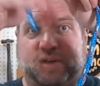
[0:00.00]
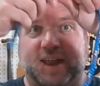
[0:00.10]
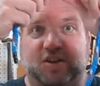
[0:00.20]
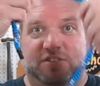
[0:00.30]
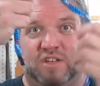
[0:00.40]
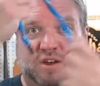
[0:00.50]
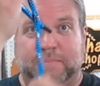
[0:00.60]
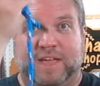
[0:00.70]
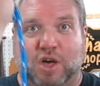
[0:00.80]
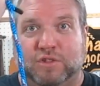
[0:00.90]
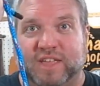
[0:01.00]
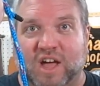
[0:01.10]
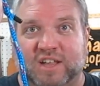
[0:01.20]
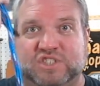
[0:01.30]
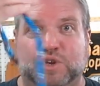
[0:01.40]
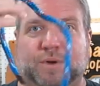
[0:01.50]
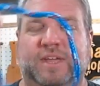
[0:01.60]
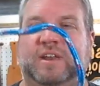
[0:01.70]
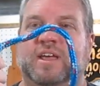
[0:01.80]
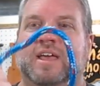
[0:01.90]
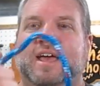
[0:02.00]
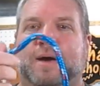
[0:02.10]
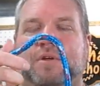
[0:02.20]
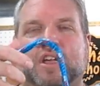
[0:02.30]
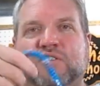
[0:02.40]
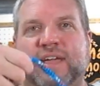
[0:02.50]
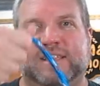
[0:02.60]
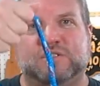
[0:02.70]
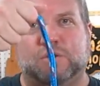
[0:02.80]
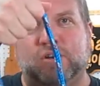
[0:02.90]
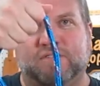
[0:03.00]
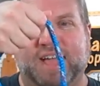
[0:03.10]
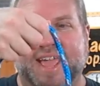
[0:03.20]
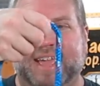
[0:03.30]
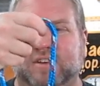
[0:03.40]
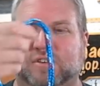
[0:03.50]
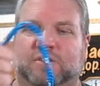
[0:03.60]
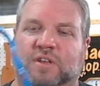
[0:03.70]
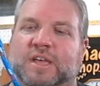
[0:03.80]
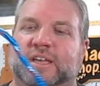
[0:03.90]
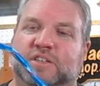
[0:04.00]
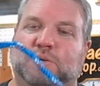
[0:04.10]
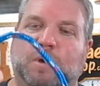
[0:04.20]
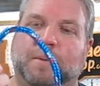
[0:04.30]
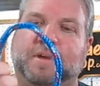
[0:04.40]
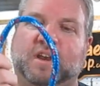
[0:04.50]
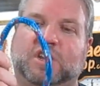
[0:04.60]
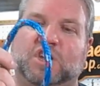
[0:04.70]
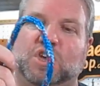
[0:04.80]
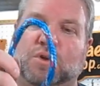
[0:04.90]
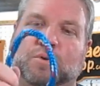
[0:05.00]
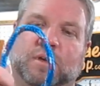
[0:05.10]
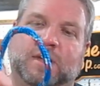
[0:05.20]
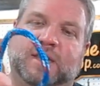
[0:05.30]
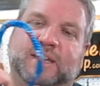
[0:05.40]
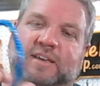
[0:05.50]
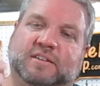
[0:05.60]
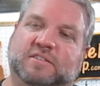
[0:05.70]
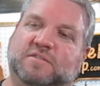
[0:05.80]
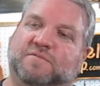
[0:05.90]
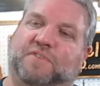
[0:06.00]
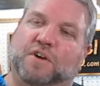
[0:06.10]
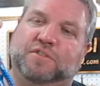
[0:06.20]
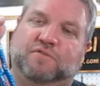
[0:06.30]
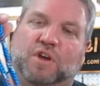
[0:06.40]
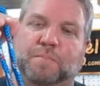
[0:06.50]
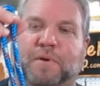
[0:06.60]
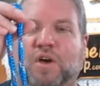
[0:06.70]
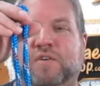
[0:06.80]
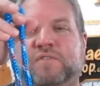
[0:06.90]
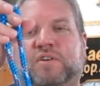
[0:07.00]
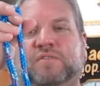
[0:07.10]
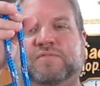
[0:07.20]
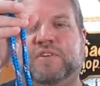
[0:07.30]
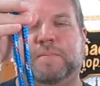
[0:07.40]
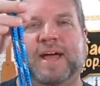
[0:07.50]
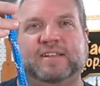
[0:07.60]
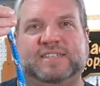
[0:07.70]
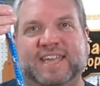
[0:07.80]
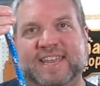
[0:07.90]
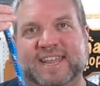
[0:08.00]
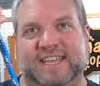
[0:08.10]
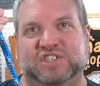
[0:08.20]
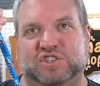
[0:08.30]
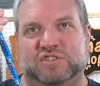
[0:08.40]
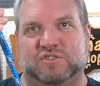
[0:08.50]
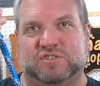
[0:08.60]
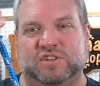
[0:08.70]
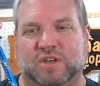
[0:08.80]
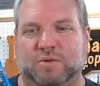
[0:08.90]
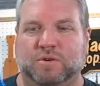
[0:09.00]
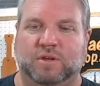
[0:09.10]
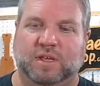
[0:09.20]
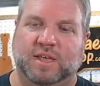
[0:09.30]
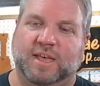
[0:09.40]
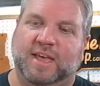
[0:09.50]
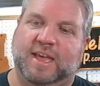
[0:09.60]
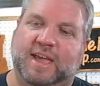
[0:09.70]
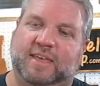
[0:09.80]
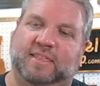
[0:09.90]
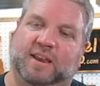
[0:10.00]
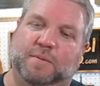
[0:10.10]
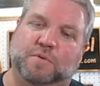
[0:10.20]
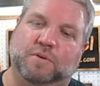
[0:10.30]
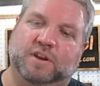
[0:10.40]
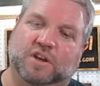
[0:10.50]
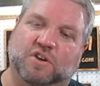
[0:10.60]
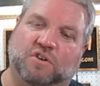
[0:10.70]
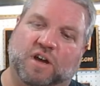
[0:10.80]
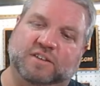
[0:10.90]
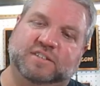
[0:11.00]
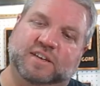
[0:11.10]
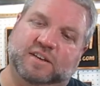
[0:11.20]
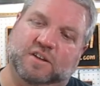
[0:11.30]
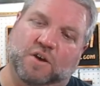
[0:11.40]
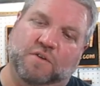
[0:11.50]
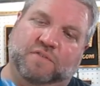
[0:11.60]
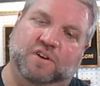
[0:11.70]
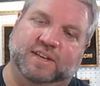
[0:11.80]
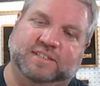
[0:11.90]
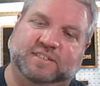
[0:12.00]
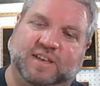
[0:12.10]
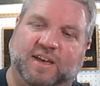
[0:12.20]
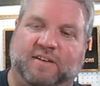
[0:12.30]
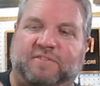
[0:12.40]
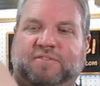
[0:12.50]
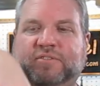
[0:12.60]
player is going to be holding onto it, I want to create sort of a handle. So what I'm going to do is fold the rope over for about 10 inches or so. And then I'm going to cross it over itself